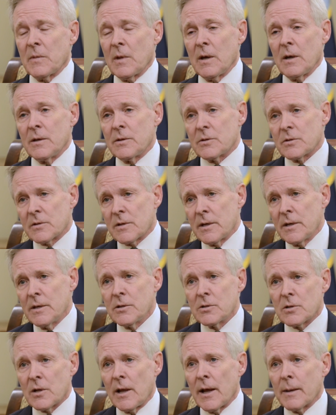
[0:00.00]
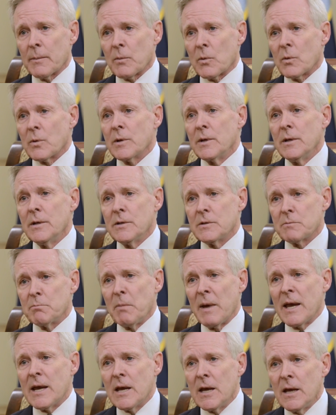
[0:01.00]
It's things like Marines
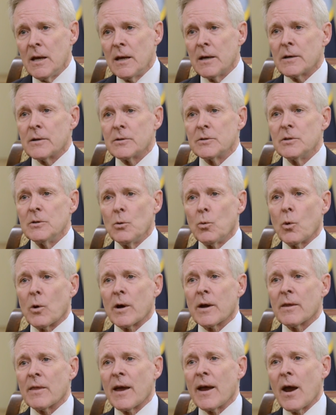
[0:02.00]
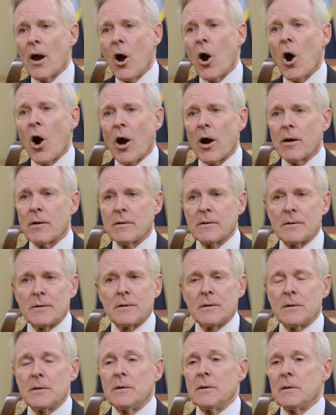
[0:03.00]
making energy where they are
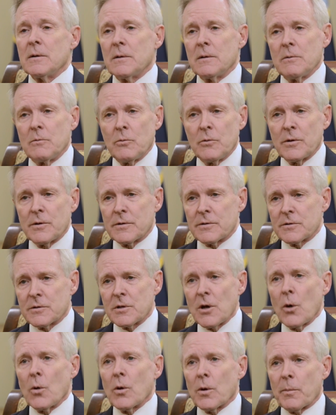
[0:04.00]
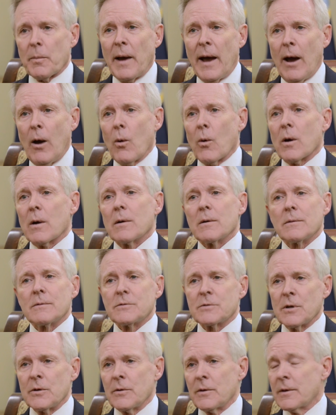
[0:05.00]
with solar power
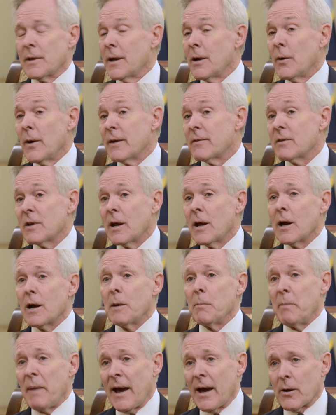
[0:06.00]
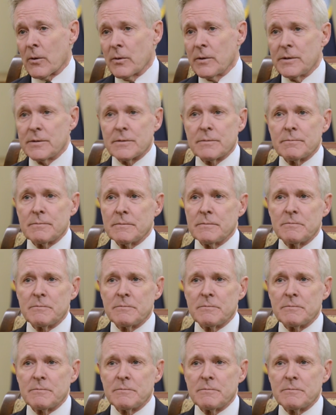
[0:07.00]
so that they don't have to carry batteries.